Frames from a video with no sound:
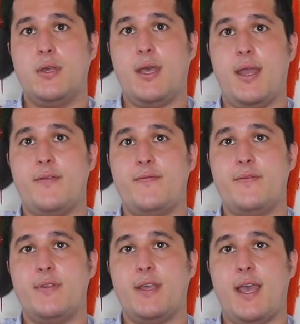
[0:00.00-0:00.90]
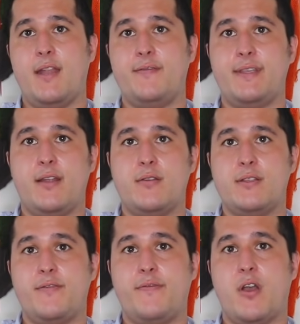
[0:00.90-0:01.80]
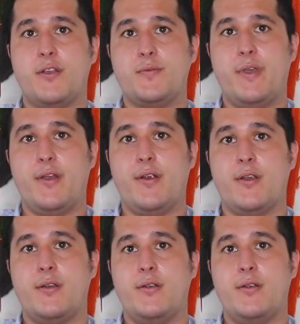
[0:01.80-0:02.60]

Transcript: The kind of sandals that frogs wear